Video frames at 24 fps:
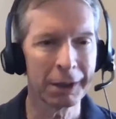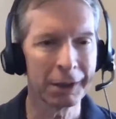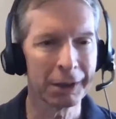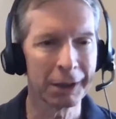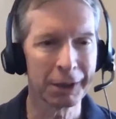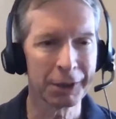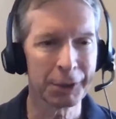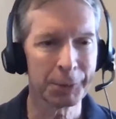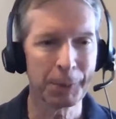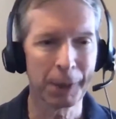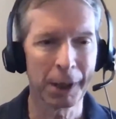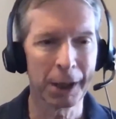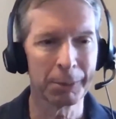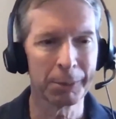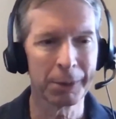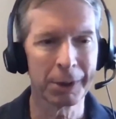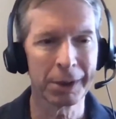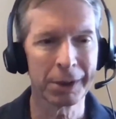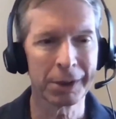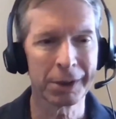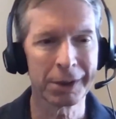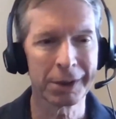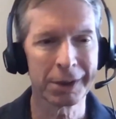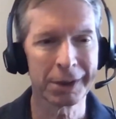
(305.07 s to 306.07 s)

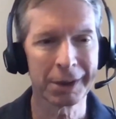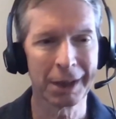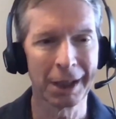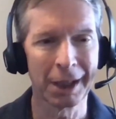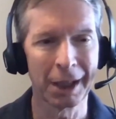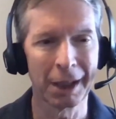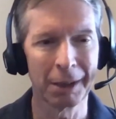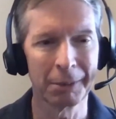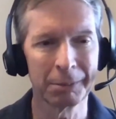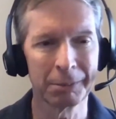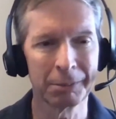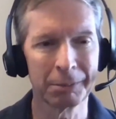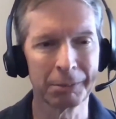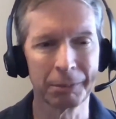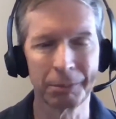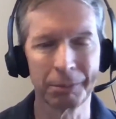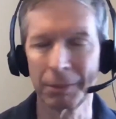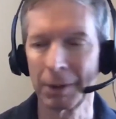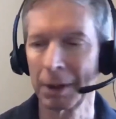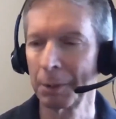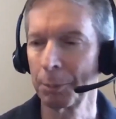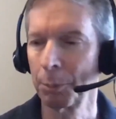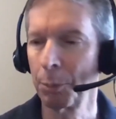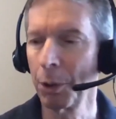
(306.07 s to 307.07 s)
experiment
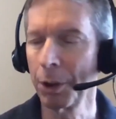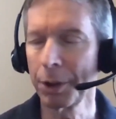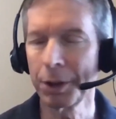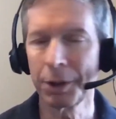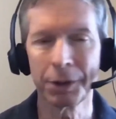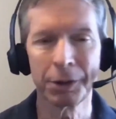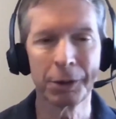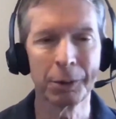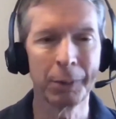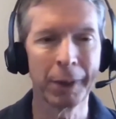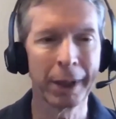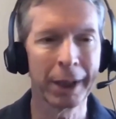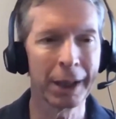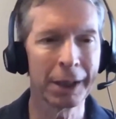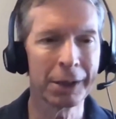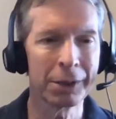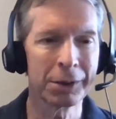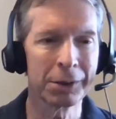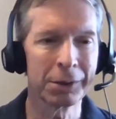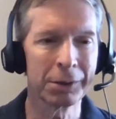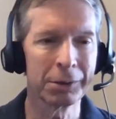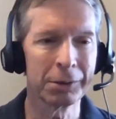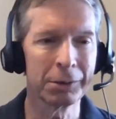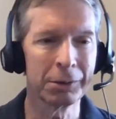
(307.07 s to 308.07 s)
pointed the way
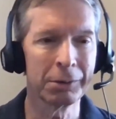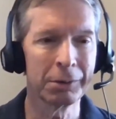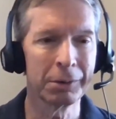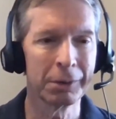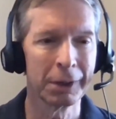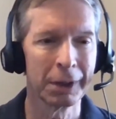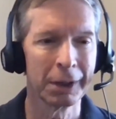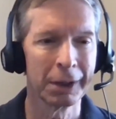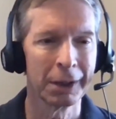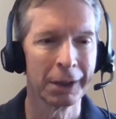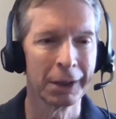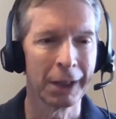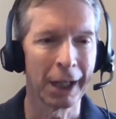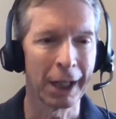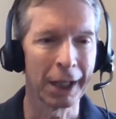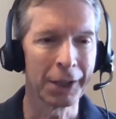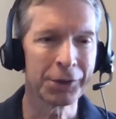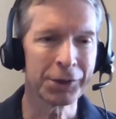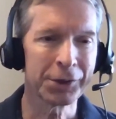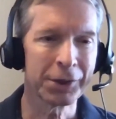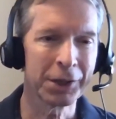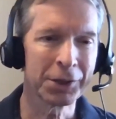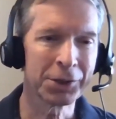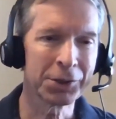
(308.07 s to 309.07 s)
to
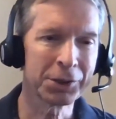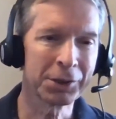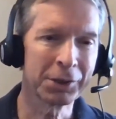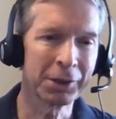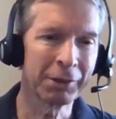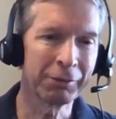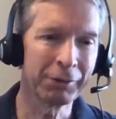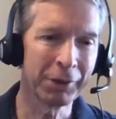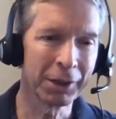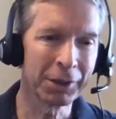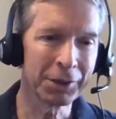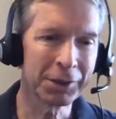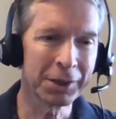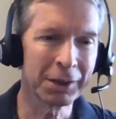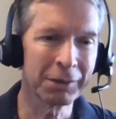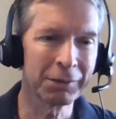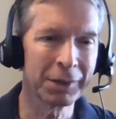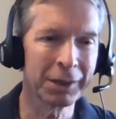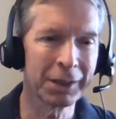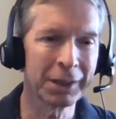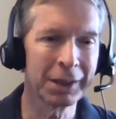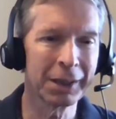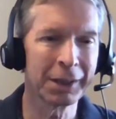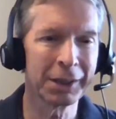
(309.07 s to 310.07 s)
Einstein's theory of
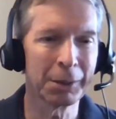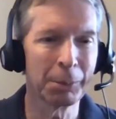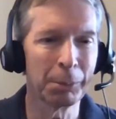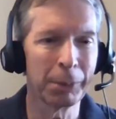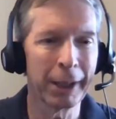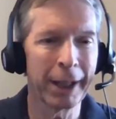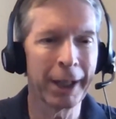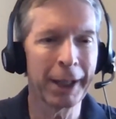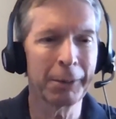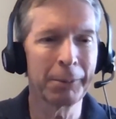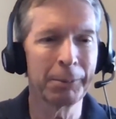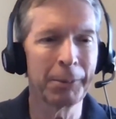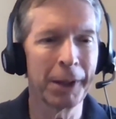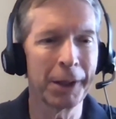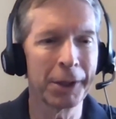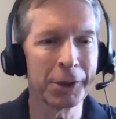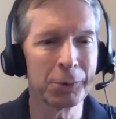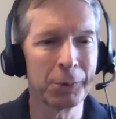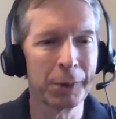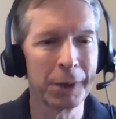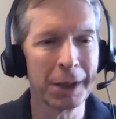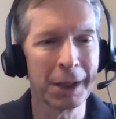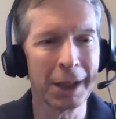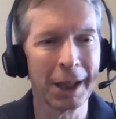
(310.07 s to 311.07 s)
relativity and the black body